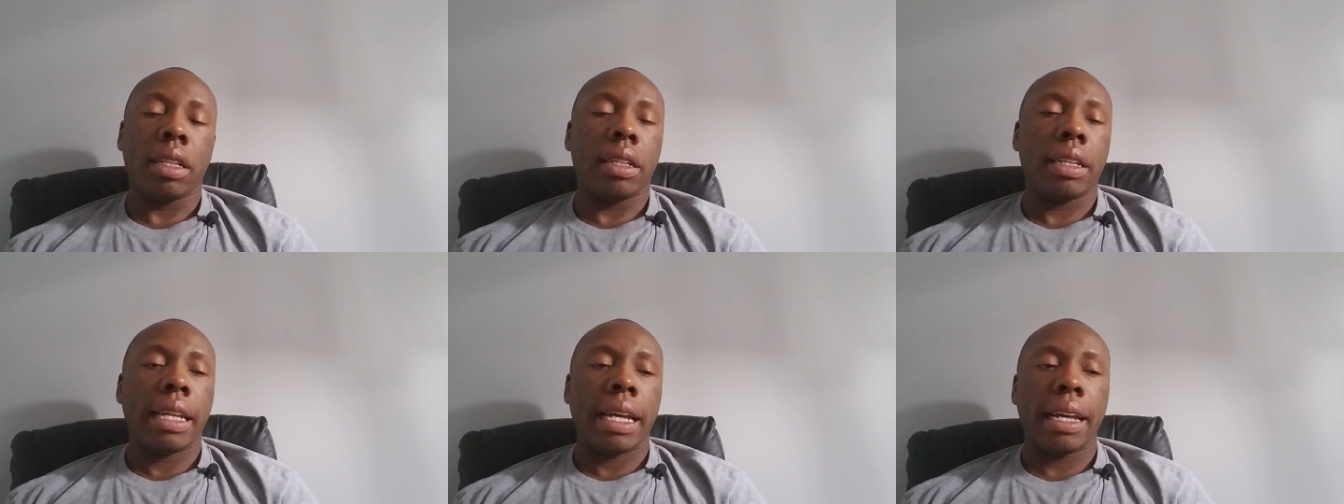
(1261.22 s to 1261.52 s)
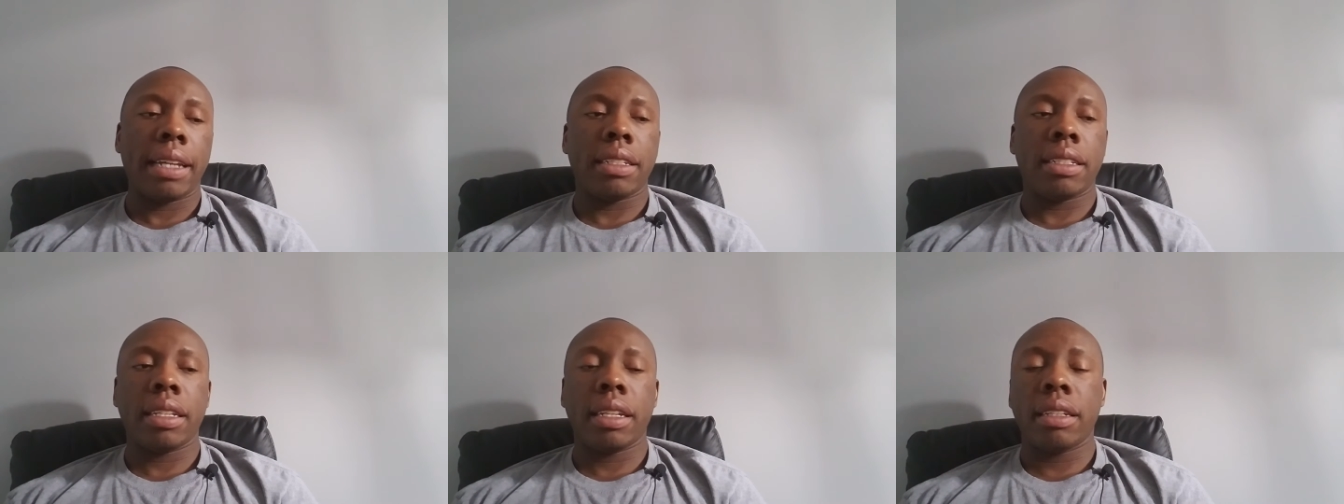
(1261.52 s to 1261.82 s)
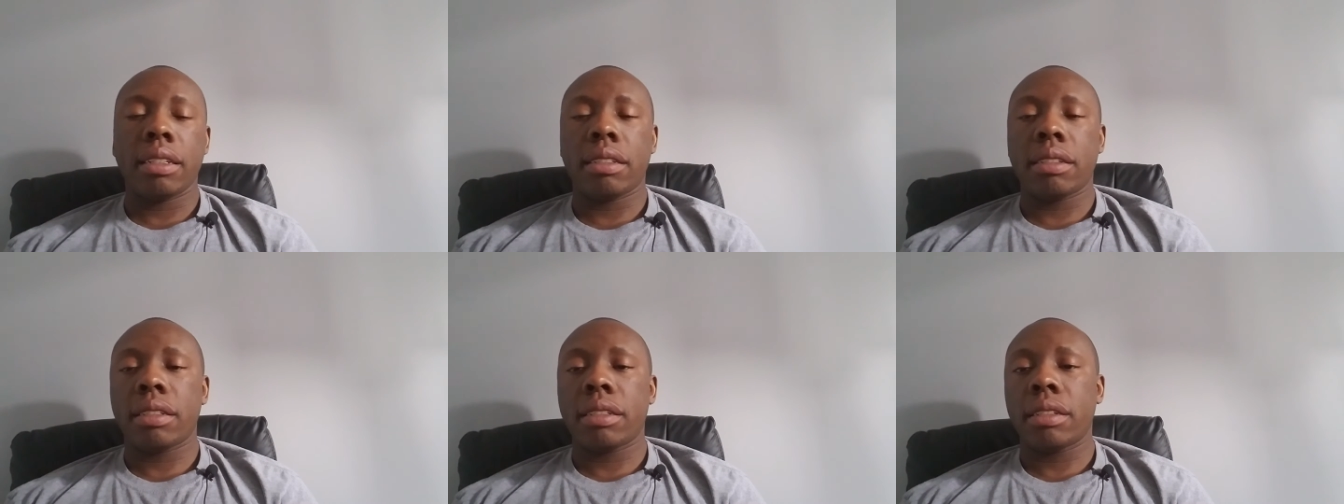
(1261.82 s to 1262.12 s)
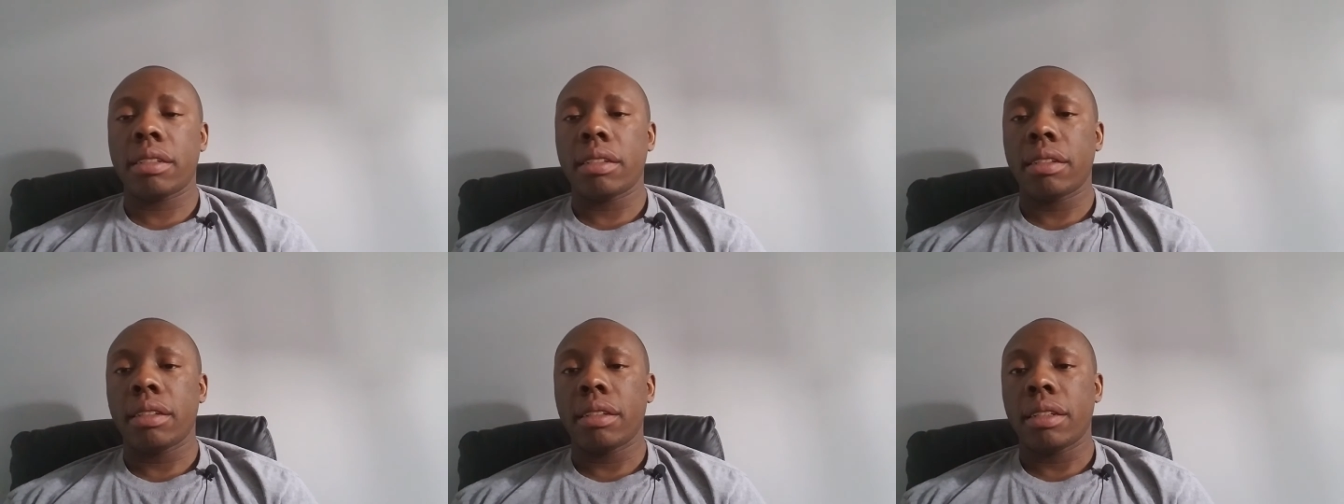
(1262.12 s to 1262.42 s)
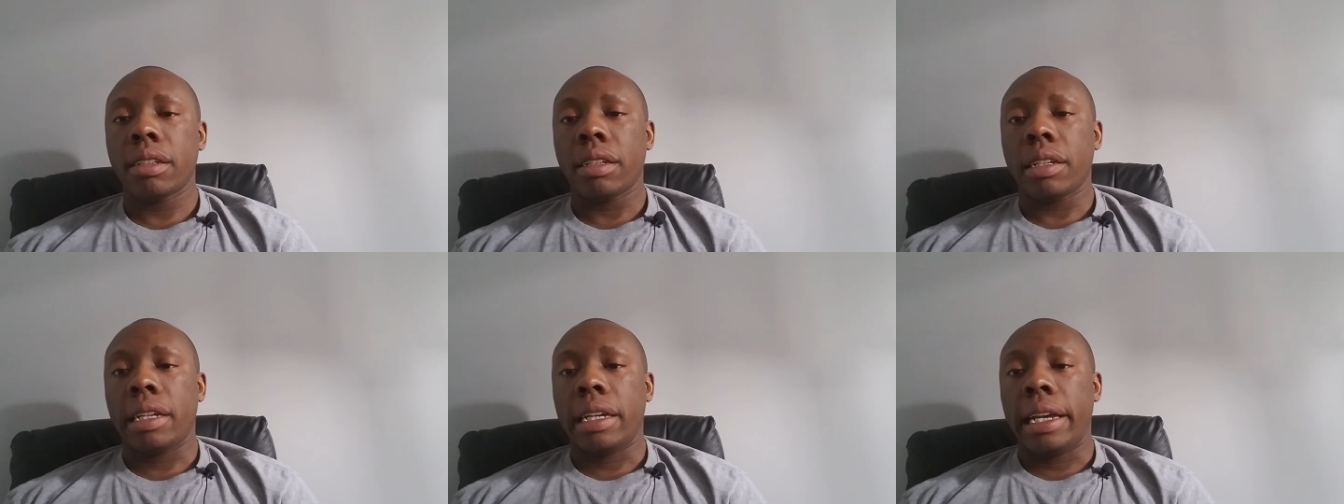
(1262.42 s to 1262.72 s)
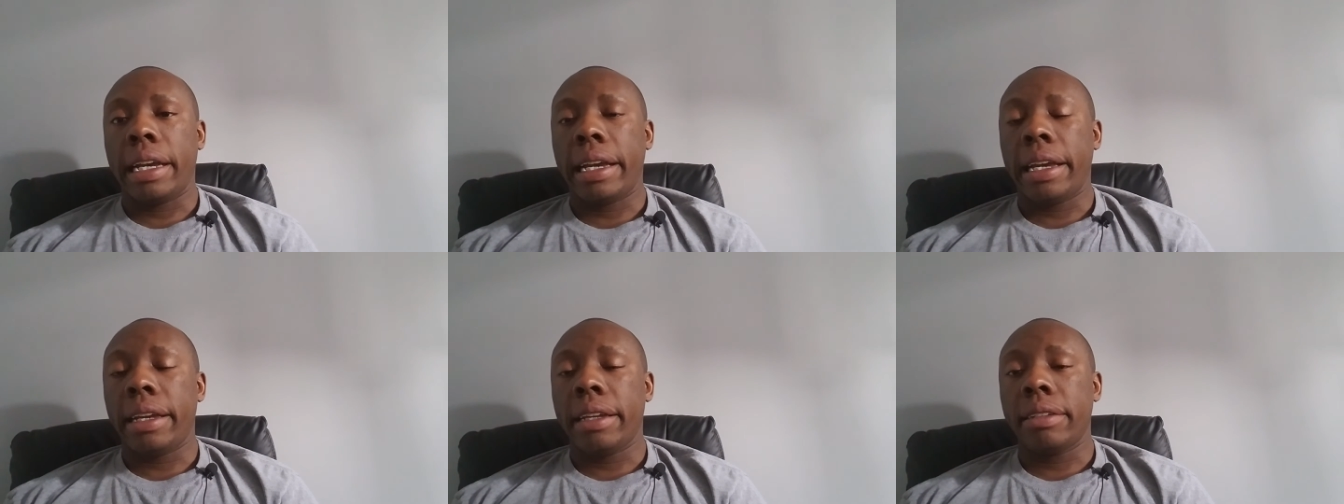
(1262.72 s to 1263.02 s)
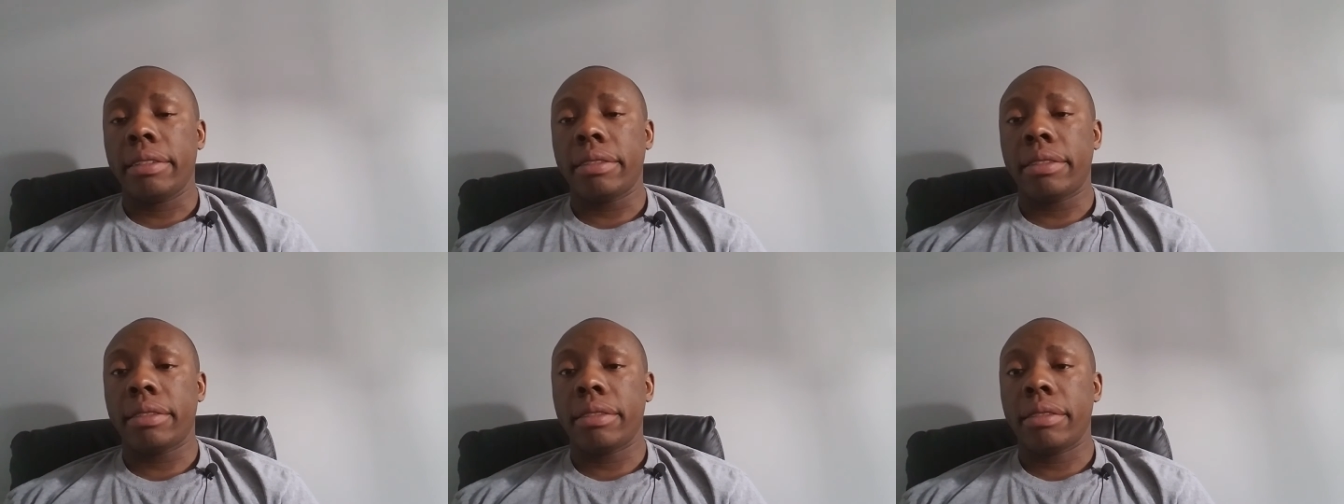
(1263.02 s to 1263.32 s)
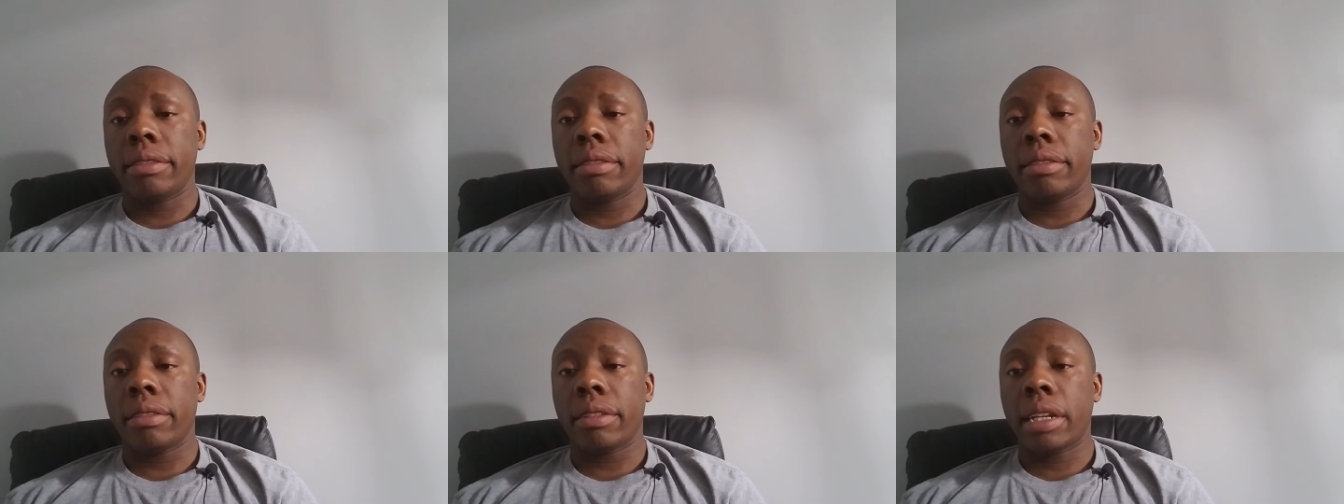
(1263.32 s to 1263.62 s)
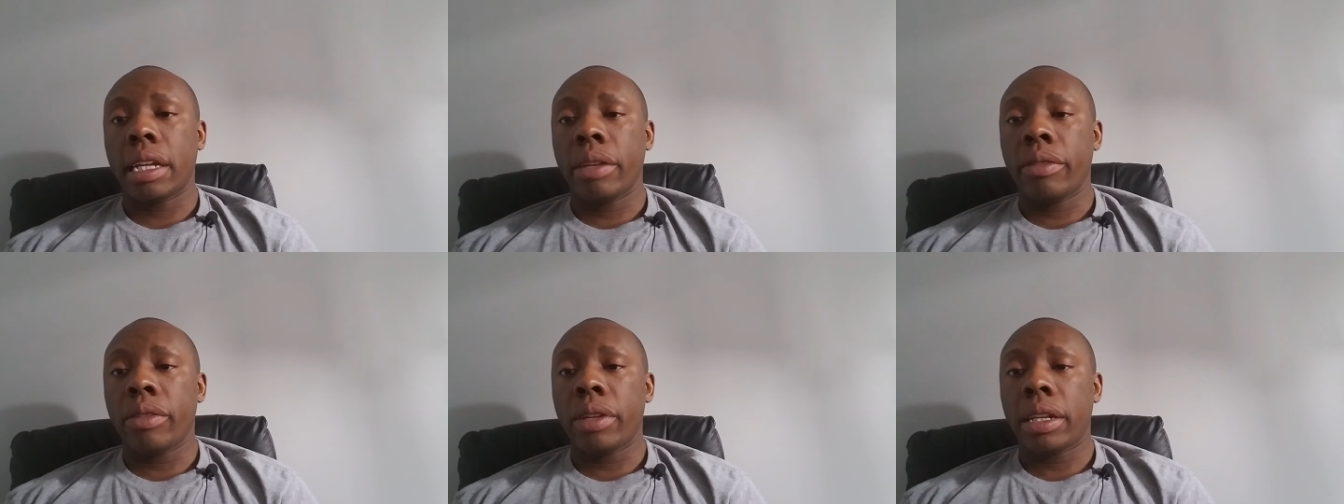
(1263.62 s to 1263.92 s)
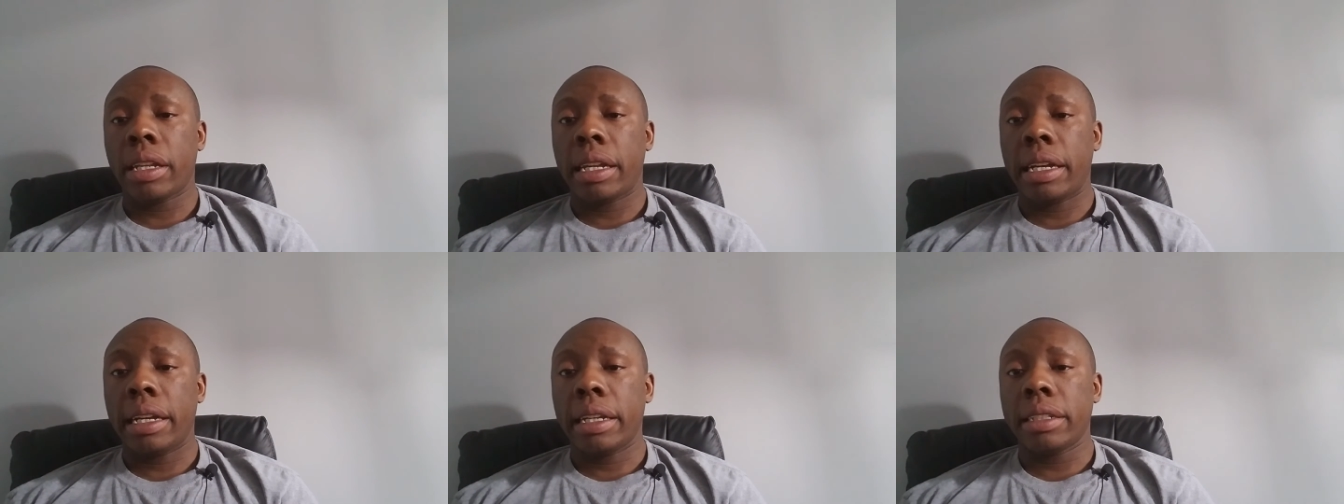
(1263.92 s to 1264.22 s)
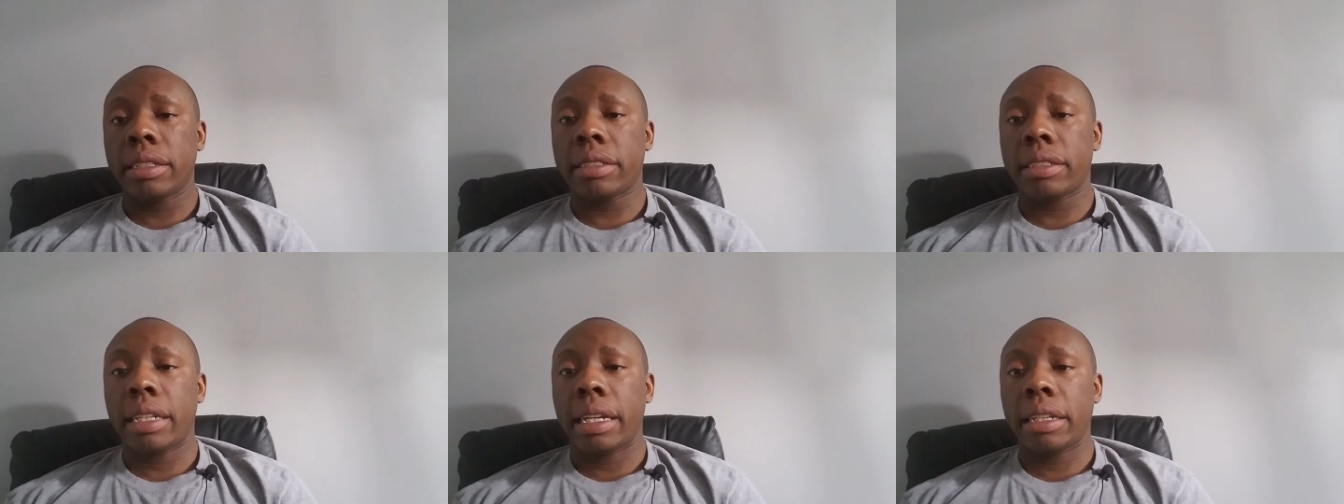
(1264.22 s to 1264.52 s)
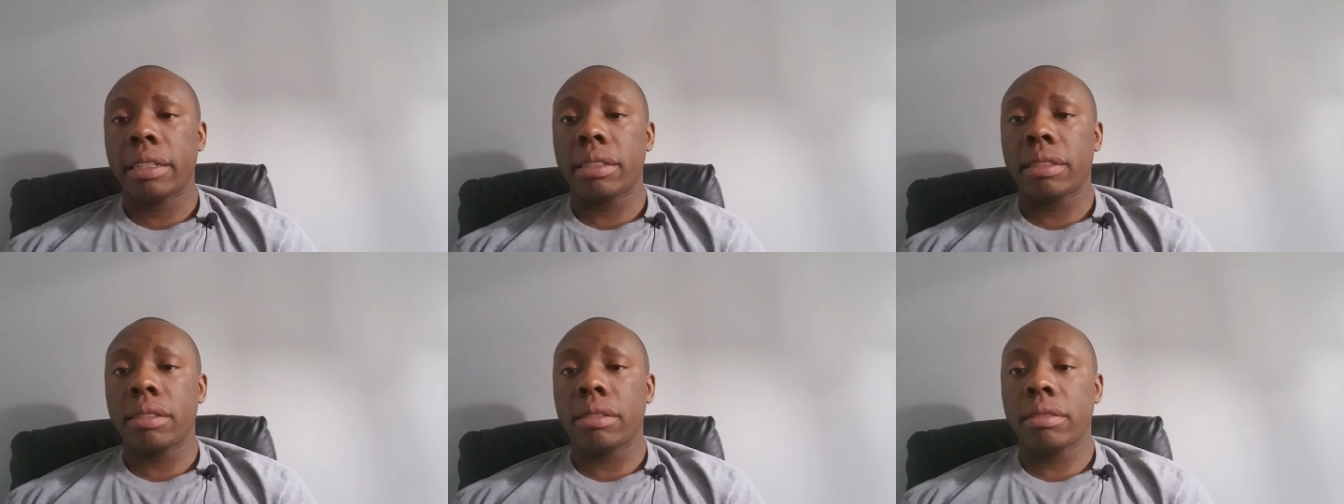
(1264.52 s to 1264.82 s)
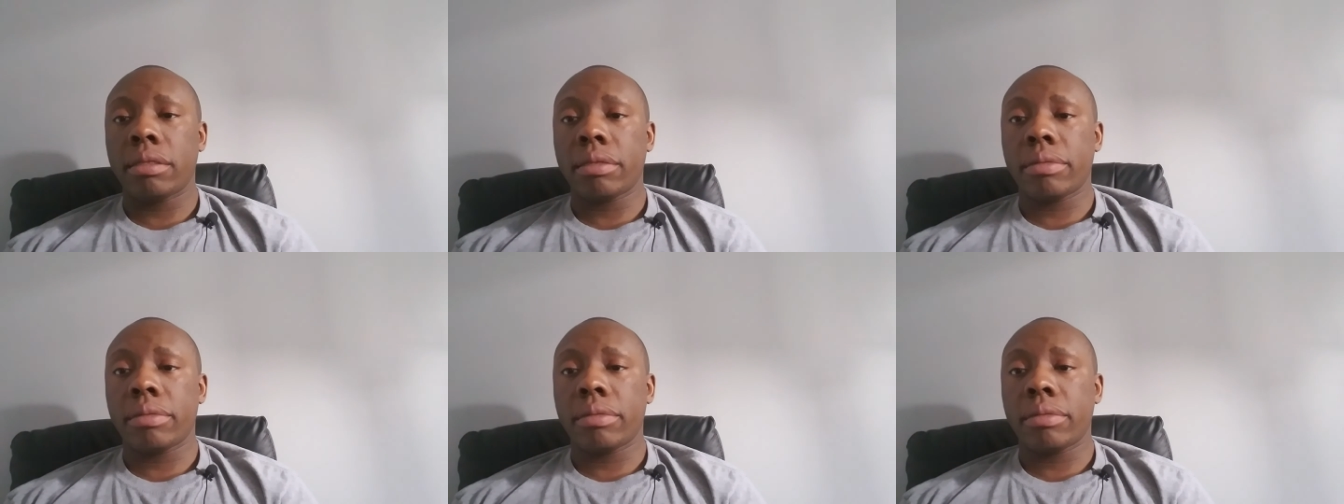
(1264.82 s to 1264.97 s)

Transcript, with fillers: nonsense and and realize that